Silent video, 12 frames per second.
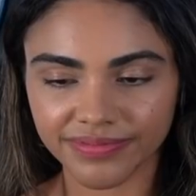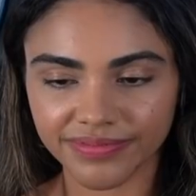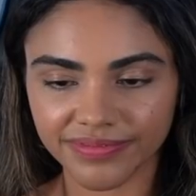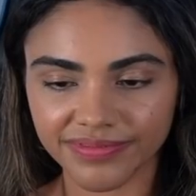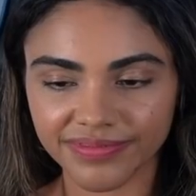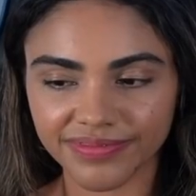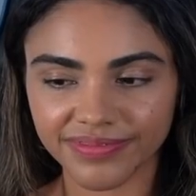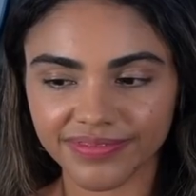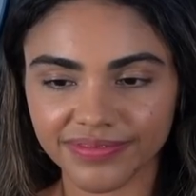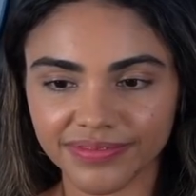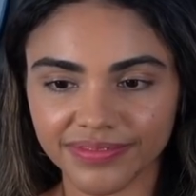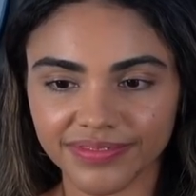
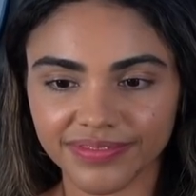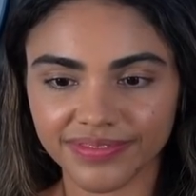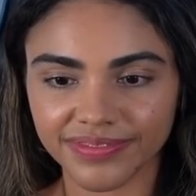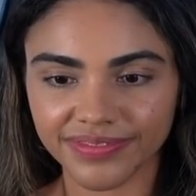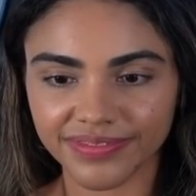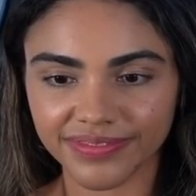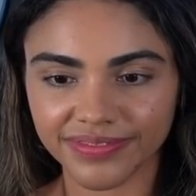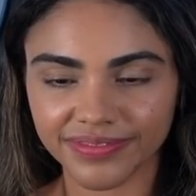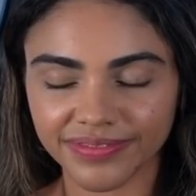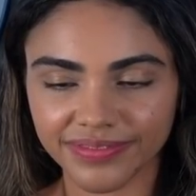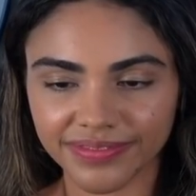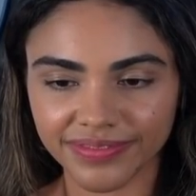
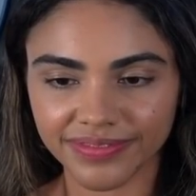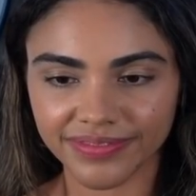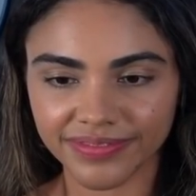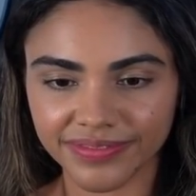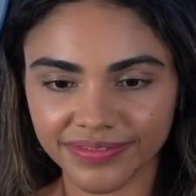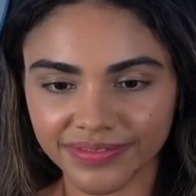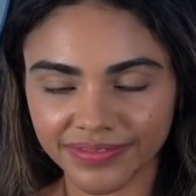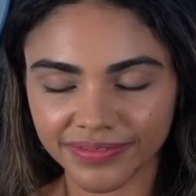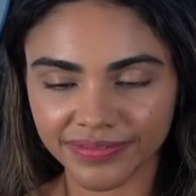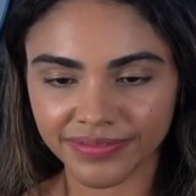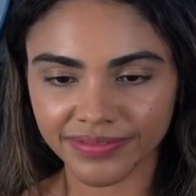The person shown says nothing.